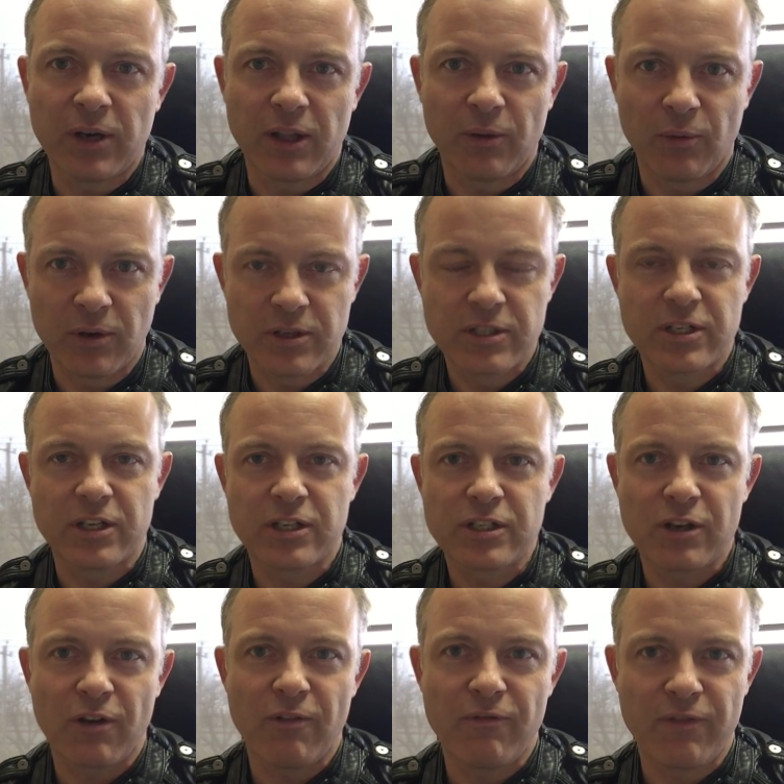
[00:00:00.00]
in other words, to
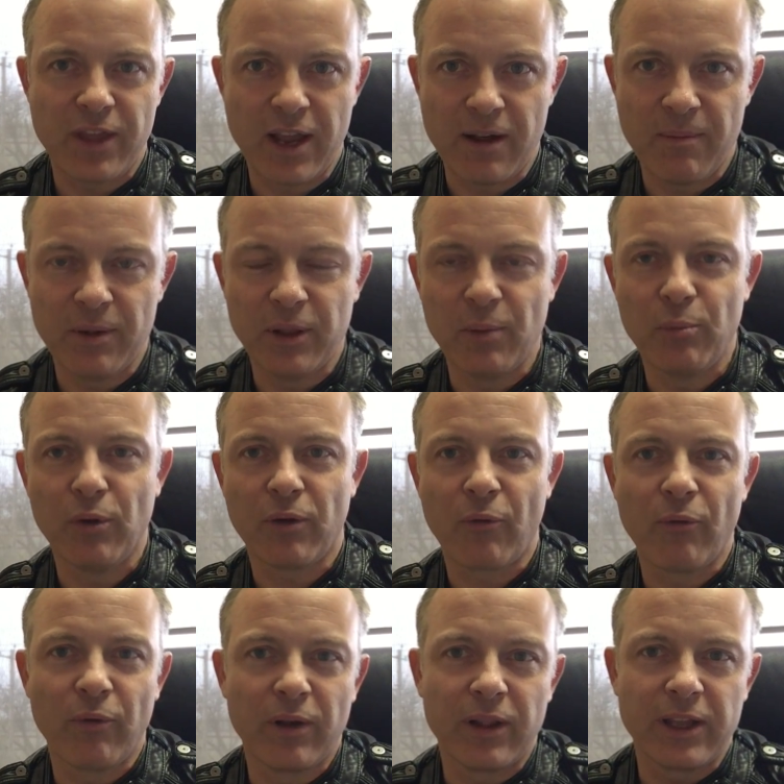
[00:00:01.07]
serve them, and the book
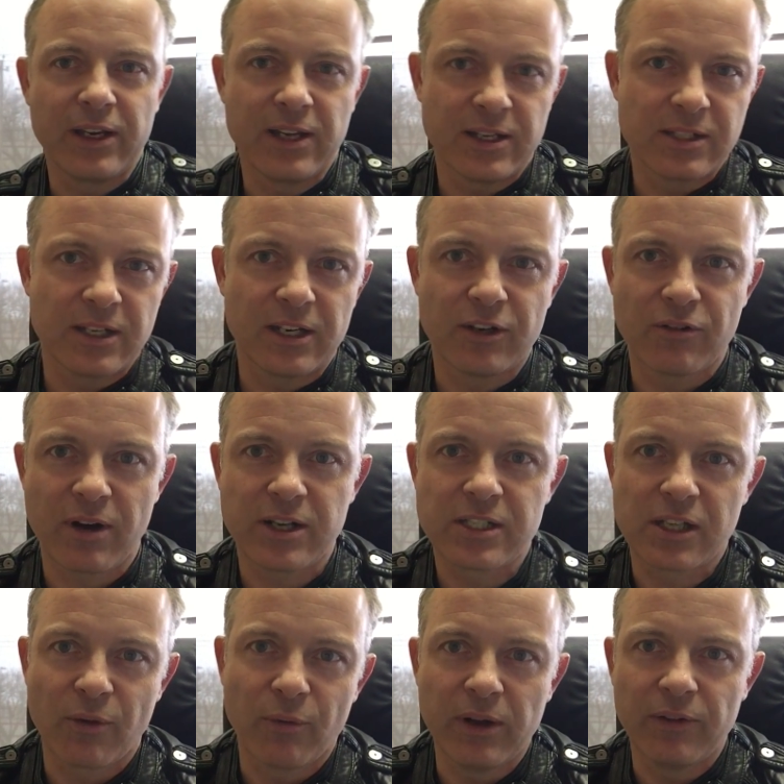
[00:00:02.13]
really doesn't address
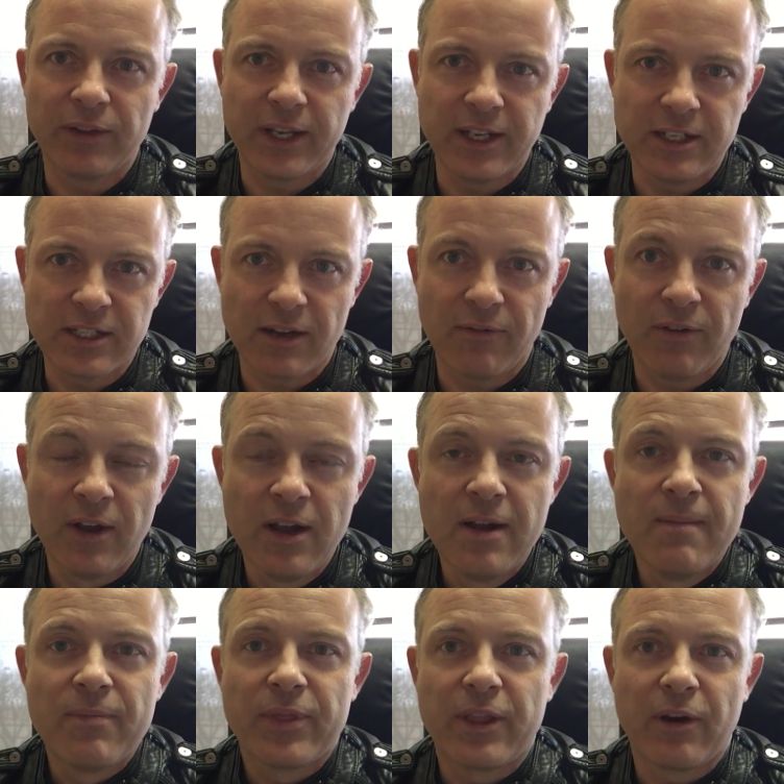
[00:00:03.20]
the real needs of
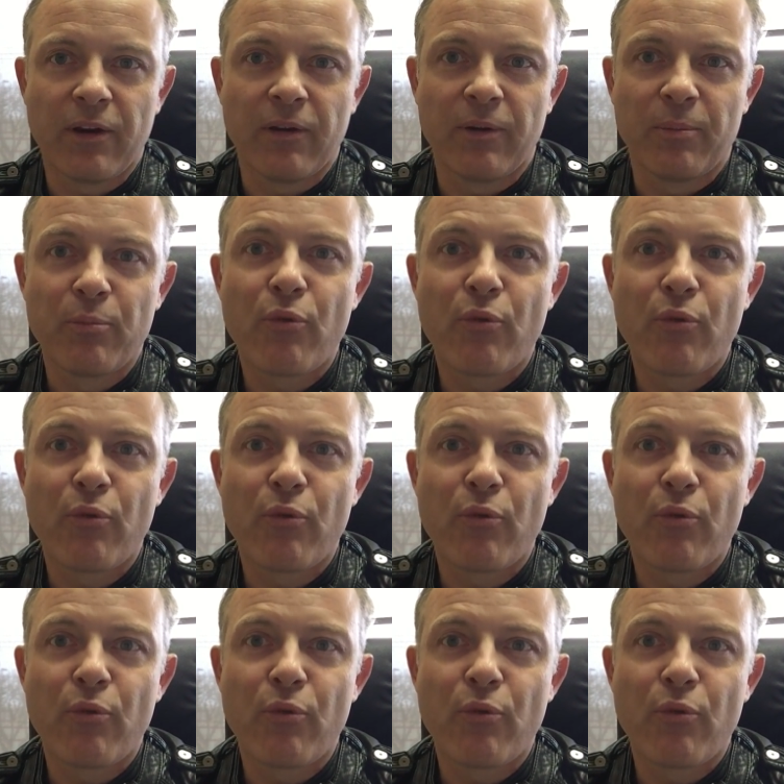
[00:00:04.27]
their